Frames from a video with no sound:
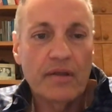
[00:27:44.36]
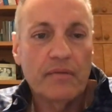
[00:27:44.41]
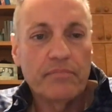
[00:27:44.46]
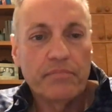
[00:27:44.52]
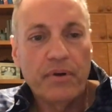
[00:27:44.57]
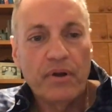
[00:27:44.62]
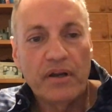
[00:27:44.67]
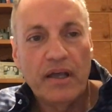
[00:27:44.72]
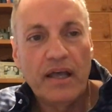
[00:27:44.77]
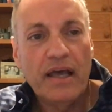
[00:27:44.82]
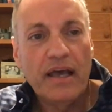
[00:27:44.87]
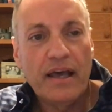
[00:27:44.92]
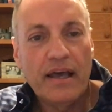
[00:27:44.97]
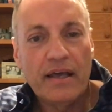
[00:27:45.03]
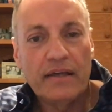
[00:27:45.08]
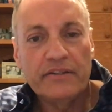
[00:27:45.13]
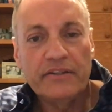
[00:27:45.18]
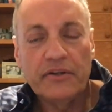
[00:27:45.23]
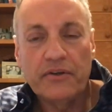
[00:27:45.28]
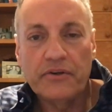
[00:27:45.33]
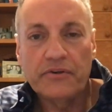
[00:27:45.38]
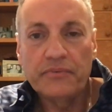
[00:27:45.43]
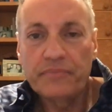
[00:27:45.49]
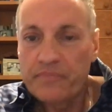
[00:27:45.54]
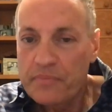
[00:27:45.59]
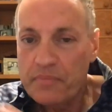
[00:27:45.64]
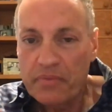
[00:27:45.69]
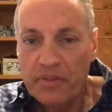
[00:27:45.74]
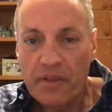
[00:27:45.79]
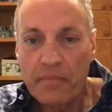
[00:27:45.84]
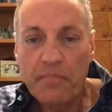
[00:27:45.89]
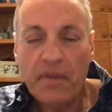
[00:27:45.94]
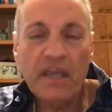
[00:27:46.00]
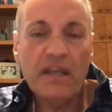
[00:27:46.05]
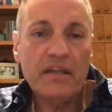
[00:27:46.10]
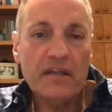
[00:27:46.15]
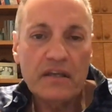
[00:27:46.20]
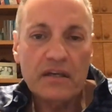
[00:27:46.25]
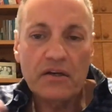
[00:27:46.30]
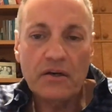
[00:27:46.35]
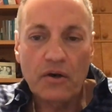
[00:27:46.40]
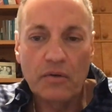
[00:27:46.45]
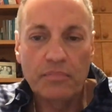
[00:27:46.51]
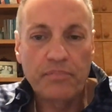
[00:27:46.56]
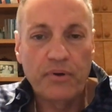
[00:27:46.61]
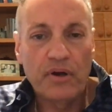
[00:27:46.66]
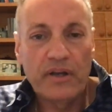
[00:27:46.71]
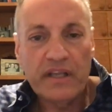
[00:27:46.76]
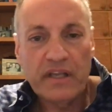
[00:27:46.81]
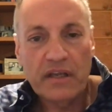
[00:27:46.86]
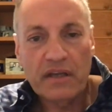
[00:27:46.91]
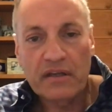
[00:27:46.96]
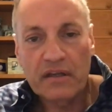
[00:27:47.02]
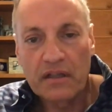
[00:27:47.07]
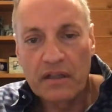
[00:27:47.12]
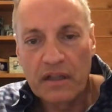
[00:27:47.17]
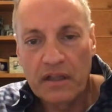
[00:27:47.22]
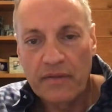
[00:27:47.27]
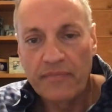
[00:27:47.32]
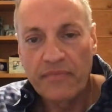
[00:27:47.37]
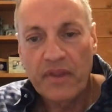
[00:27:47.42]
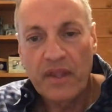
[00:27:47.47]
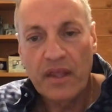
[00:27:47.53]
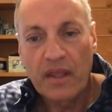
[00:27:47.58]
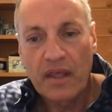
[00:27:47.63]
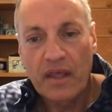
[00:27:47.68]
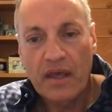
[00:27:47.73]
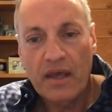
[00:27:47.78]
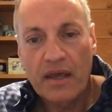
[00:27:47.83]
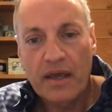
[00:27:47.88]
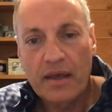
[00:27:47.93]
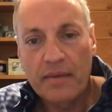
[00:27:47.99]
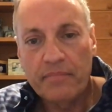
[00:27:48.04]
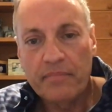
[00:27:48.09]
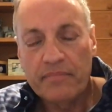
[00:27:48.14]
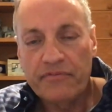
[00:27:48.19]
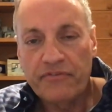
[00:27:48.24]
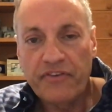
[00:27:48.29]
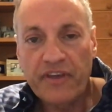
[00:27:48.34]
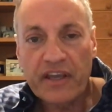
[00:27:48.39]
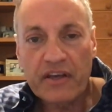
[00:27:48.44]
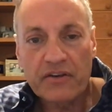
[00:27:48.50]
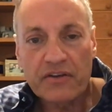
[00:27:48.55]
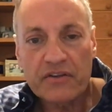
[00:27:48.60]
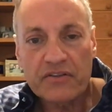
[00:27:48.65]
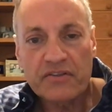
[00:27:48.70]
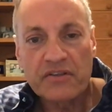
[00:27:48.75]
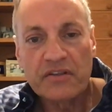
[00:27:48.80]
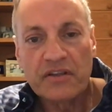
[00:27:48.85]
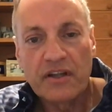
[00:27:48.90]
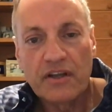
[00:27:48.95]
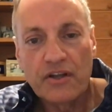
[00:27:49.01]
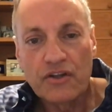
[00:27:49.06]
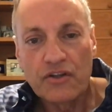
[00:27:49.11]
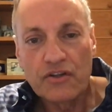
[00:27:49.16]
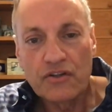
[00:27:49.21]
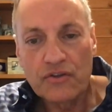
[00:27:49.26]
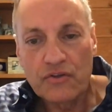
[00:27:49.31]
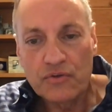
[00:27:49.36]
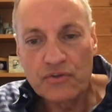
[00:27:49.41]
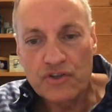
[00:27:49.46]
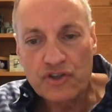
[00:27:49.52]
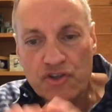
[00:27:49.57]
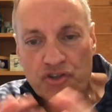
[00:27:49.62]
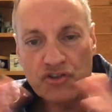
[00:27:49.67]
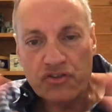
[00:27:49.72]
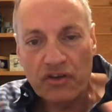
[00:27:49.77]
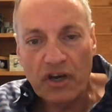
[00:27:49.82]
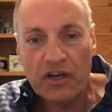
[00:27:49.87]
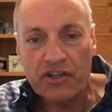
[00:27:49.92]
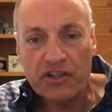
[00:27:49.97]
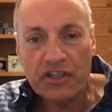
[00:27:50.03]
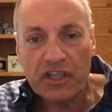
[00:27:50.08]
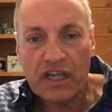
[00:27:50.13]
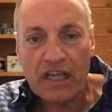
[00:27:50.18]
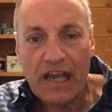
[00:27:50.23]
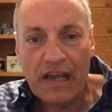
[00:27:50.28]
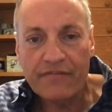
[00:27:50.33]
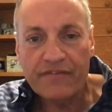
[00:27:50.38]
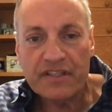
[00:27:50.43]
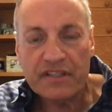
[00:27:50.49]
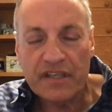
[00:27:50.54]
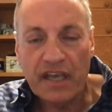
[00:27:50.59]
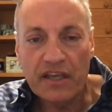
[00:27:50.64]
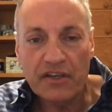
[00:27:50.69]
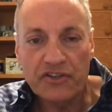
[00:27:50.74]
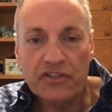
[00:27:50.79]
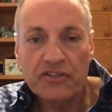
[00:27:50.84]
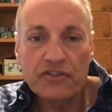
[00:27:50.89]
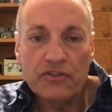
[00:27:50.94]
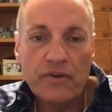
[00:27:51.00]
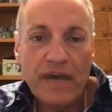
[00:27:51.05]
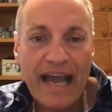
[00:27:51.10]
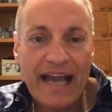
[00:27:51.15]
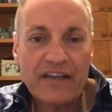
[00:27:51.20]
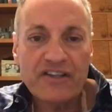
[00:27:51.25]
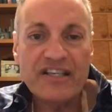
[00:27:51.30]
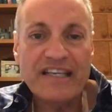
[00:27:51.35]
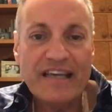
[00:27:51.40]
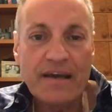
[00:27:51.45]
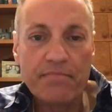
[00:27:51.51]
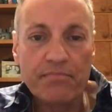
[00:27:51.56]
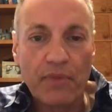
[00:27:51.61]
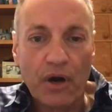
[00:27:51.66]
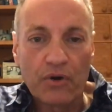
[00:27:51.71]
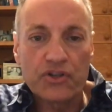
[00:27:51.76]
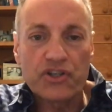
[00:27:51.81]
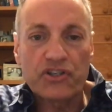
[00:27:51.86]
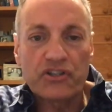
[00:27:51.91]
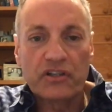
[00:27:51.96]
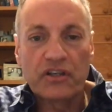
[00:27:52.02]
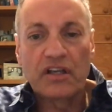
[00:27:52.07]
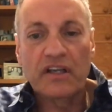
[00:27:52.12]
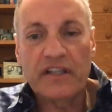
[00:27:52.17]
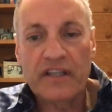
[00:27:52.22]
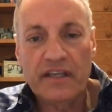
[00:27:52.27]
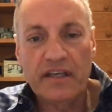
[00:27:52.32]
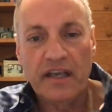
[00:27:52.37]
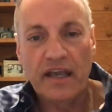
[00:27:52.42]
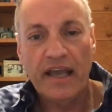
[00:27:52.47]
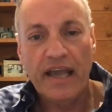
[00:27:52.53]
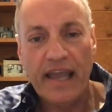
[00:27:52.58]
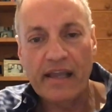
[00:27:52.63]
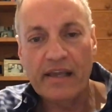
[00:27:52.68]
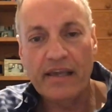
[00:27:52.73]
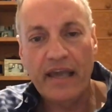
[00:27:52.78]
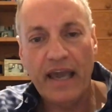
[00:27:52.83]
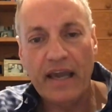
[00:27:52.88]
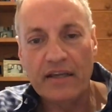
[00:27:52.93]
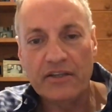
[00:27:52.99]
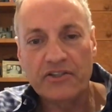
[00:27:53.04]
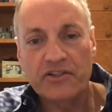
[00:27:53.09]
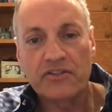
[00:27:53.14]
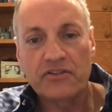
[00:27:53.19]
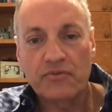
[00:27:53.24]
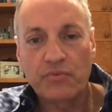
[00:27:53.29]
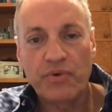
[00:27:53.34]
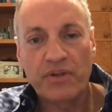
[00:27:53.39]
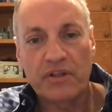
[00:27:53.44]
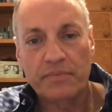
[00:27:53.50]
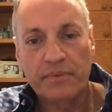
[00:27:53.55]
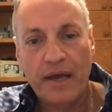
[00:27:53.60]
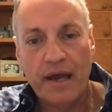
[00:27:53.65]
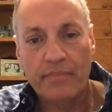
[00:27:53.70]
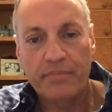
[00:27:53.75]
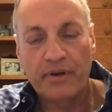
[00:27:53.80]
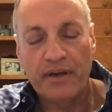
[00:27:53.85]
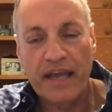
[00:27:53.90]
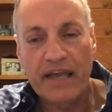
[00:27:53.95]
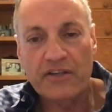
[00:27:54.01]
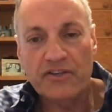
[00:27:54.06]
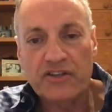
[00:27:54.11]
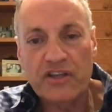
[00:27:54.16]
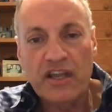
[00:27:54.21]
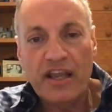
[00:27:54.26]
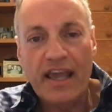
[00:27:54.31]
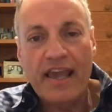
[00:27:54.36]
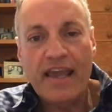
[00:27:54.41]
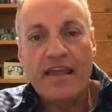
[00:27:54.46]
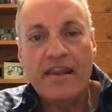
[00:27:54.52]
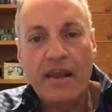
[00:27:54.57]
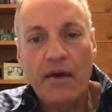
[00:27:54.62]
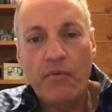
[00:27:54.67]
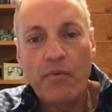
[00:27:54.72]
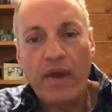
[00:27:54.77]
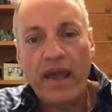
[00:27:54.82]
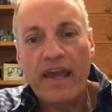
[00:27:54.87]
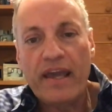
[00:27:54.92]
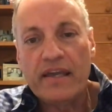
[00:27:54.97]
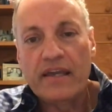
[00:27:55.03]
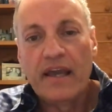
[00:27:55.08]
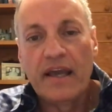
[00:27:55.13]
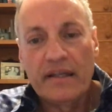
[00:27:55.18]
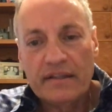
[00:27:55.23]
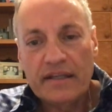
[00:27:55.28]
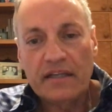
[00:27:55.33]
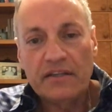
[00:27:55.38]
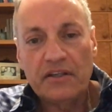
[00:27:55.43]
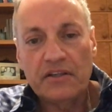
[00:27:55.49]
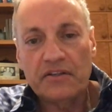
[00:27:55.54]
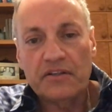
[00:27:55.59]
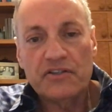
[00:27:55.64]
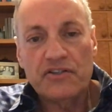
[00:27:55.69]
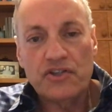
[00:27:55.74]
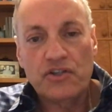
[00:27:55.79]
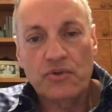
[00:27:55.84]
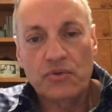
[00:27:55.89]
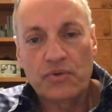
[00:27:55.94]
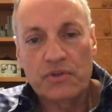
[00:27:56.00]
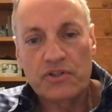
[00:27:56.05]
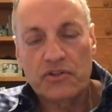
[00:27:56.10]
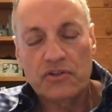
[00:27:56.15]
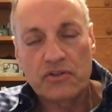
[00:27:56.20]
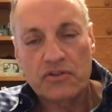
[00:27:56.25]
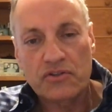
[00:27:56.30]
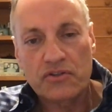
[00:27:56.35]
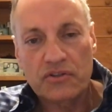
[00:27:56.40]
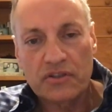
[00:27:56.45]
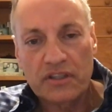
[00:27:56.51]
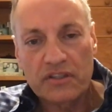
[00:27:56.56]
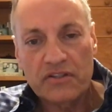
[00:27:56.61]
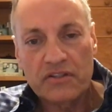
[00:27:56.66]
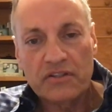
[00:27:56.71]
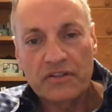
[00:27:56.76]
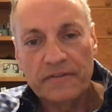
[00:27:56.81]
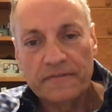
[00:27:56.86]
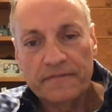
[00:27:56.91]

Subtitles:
the media or political figures to structure the conversation so it actually emotionally engages with the population in a way that it restores the trust.